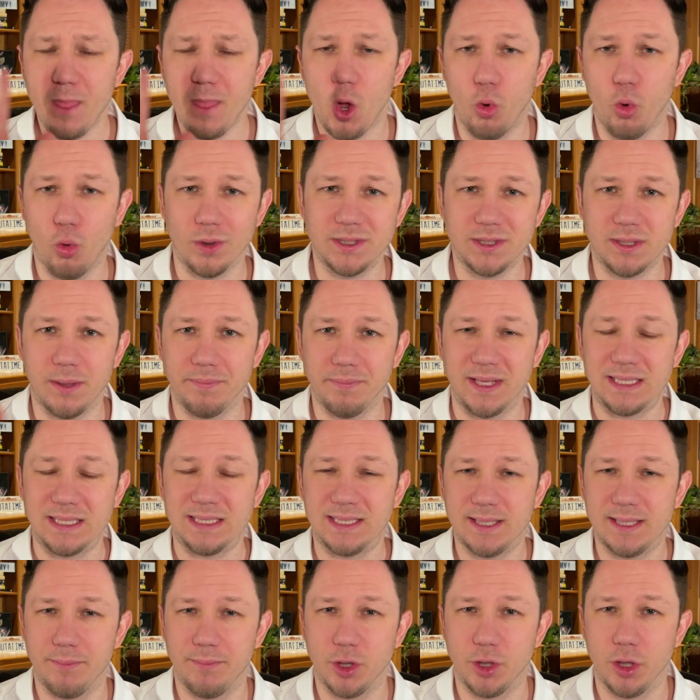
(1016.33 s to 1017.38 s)
or something
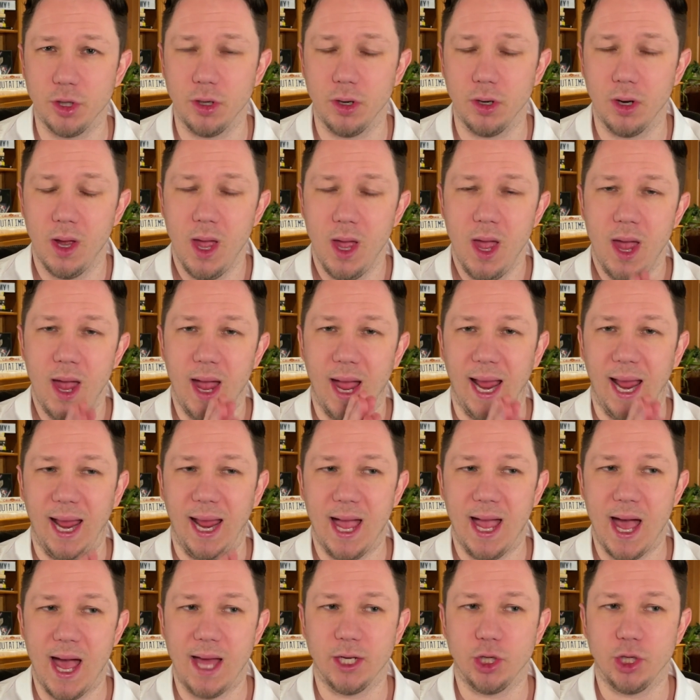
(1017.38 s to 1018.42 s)
similar,
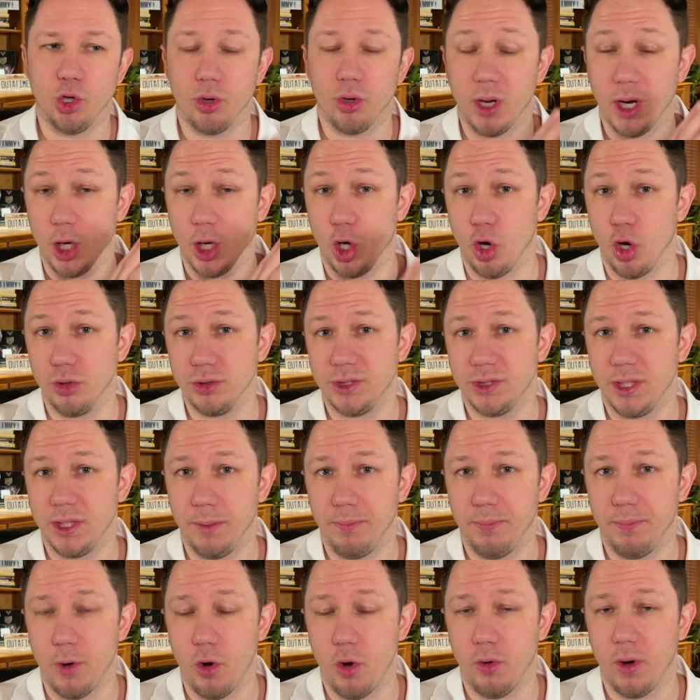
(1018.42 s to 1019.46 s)
and you're going to go to their
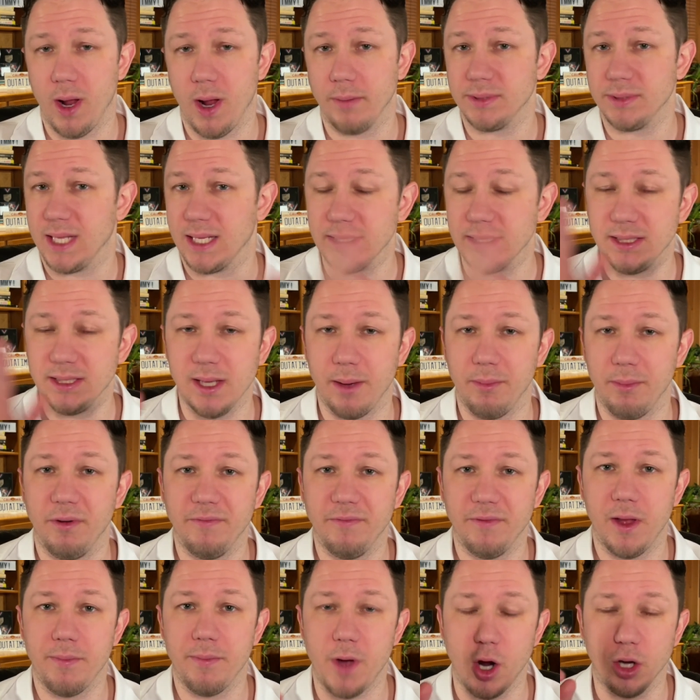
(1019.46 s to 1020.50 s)
programs, and some of
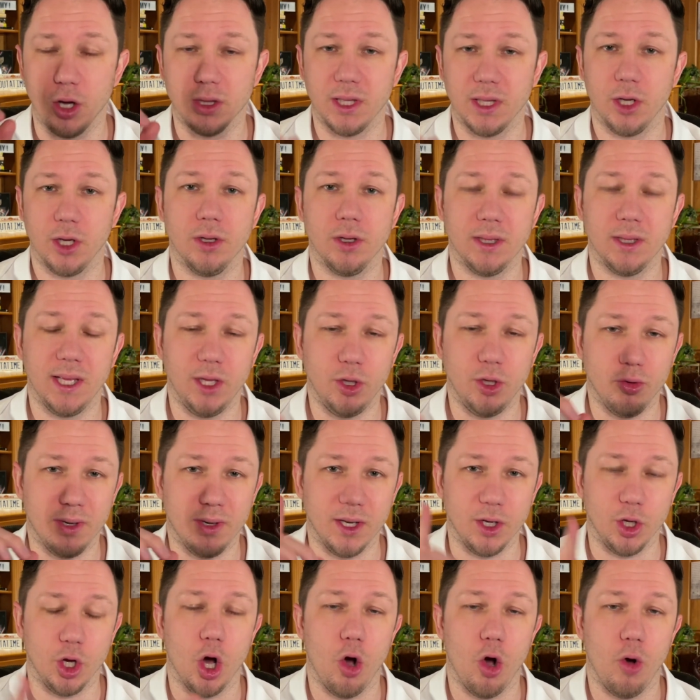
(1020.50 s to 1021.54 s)
them are literally you
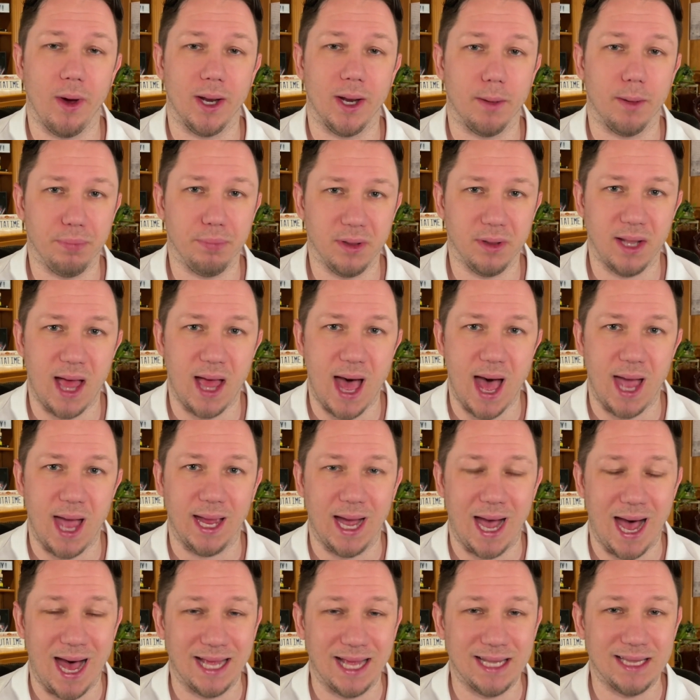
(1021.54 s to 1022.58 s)
can go and apply
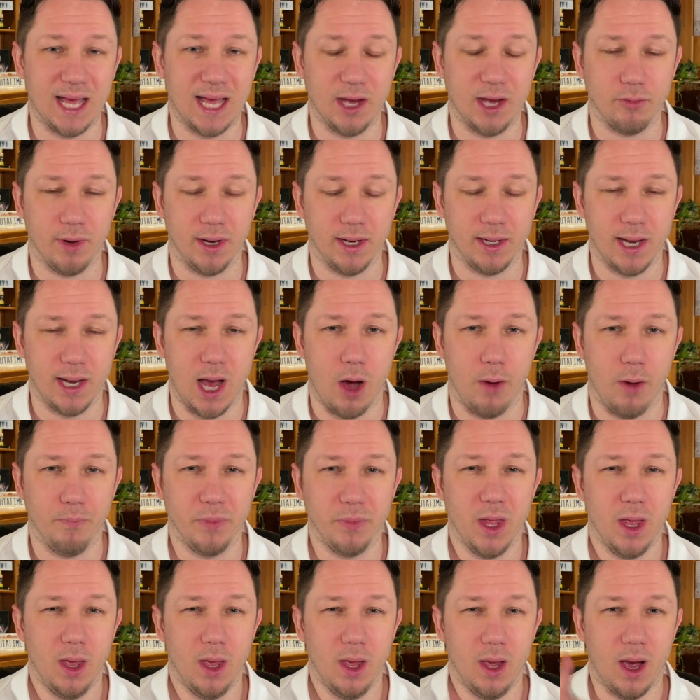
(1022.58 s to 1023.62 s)
online right now.
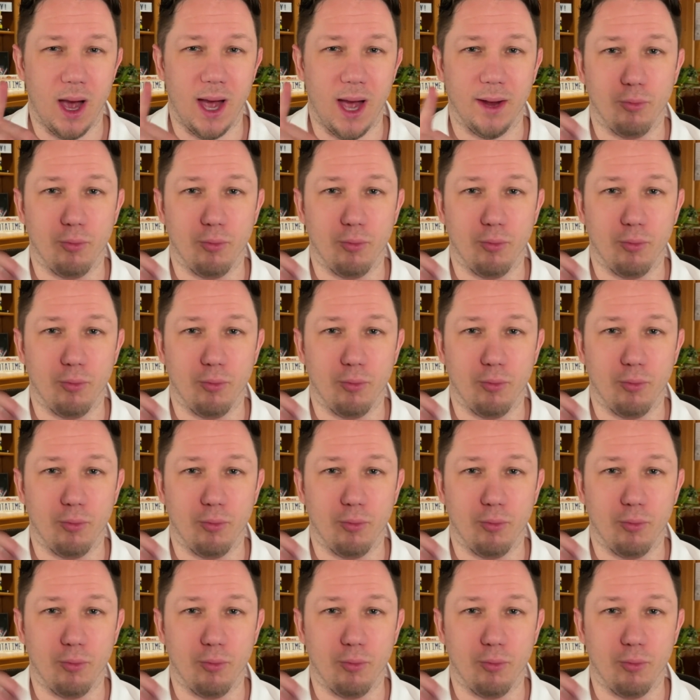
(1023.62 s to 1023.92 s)
I